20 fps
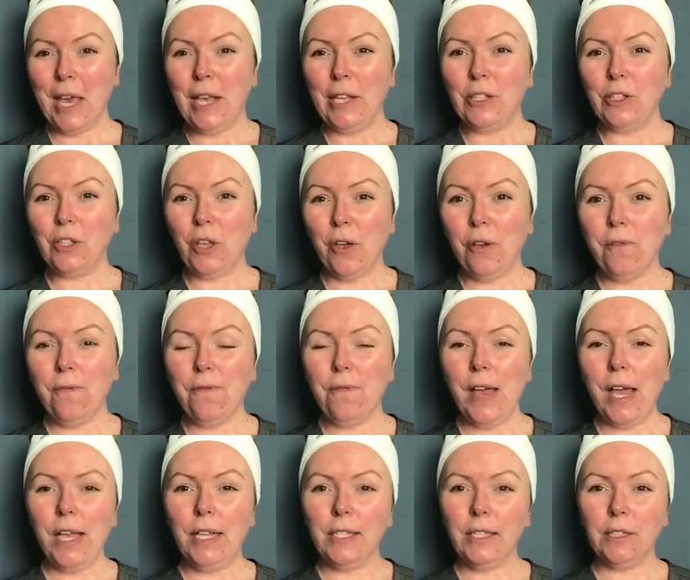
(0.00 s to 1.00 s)
So
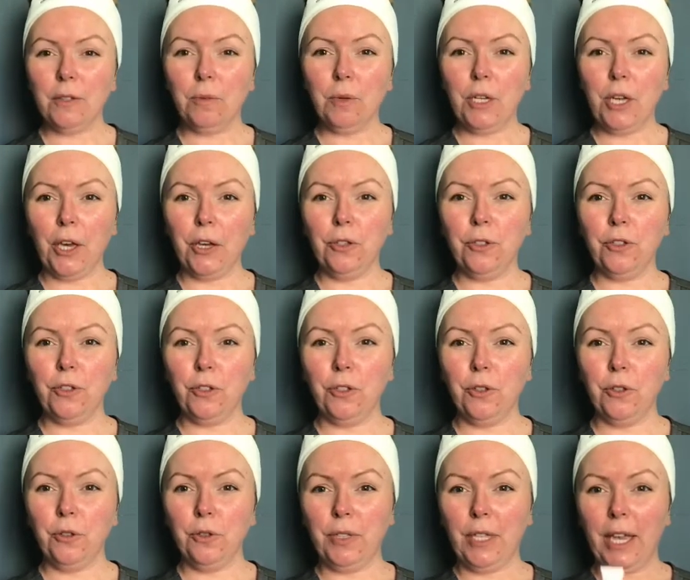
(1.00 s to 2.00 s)
first we're going
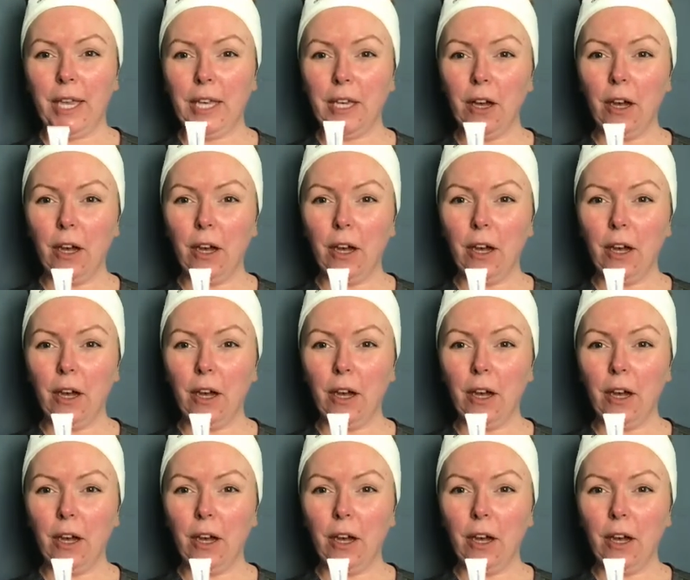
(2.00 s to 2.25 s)
to take